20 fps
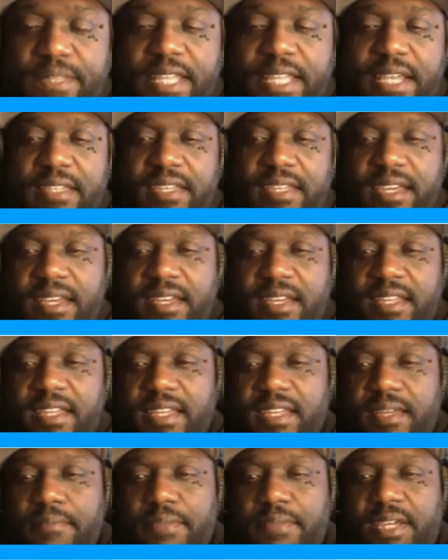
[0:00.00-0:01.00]
Yeah,
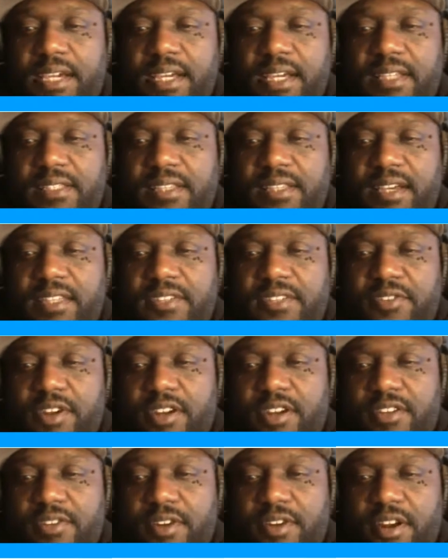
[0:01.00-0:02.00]
because
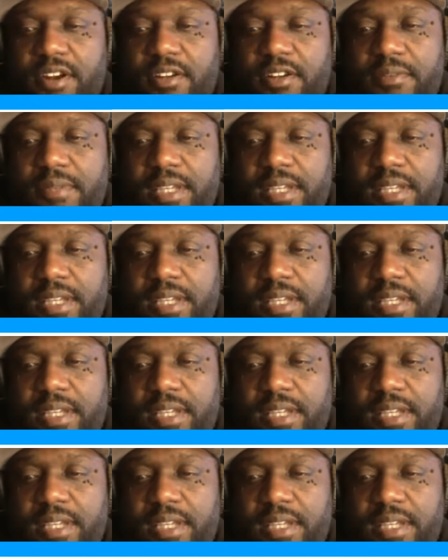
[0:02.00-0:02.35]
you heard him